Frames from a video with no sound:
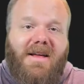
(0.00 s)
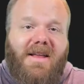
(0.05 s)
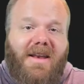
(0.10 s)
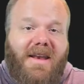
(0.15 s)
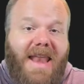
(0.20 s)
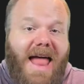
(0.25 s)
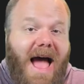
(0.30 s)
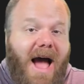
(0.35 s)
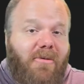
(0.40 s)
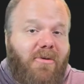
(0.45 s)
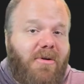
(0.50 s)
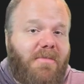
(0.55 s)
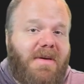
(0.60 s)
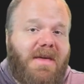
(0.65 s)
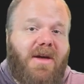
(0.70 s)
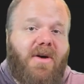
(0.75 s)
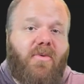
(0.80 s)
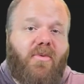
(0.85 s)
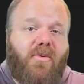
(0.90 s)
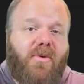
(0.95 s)
Now would
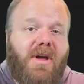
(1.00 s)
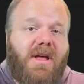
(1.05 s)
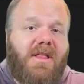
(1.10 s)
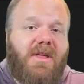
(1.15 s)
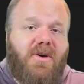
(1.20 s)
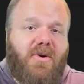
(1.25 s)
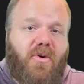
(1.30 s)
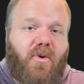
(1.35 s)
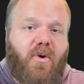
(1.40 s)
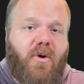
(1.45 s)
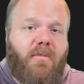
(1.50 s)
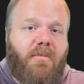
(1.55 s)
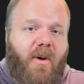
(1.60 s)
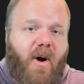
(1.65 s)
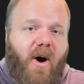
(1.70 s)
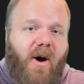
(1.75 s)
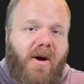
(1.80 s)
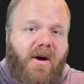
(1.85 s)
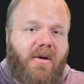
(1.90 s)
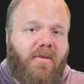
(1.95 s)
be a really cool
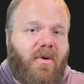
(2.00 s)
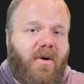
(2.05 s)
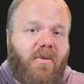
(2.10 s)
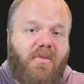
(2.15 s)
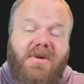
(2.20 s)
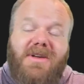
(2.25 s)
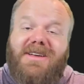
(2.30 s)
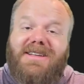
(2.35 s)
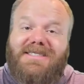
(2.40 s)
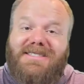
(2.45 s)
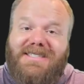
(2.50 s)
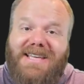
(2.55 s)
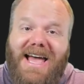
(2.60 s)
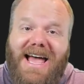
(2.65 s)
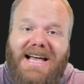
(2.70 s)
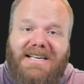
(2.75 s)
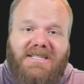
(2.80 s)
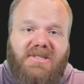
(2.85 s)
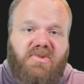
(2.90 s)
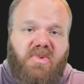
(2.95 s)
part where we could
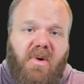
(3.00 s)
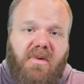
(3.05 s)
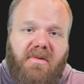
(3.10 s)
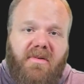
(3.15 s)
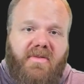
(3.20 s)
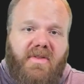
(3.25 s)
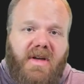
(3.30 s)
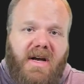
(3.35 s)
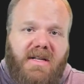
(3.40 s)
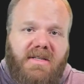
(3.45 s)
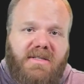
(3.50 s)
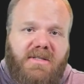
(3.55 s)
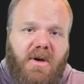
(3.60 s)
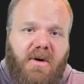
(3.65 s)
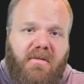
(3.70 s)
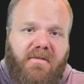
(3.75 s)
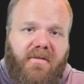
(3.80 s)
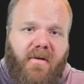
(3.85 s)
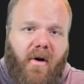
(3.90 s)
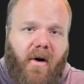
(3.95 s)
test what we've done
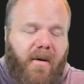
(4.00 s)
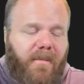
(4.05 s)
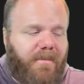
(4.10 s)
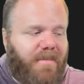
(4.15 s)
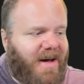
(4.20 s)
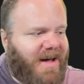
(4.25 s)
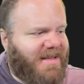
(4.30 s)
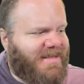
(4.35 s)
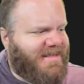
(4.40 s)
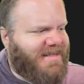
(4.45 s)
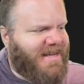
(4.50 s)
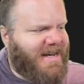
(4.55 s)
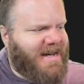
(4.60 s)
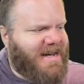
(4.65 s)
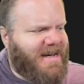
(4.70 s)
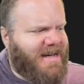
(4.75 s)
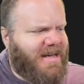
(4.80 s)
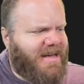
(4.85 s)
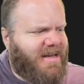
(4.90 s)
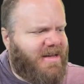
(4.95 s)
so far. But
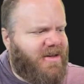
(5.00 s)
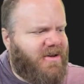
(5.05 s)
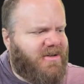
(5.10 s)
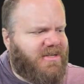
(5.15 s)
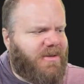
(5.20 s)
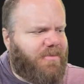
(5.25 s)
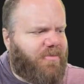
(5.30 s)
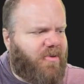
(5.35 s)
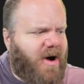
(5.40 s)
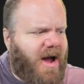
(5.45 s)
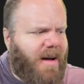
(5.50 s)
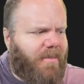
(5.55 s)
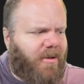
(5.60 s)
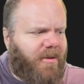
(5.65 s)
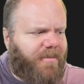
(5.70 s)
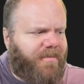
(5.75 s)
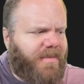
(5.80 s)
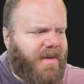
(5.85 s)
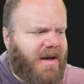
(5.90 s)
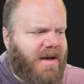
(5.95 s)
here's the problem.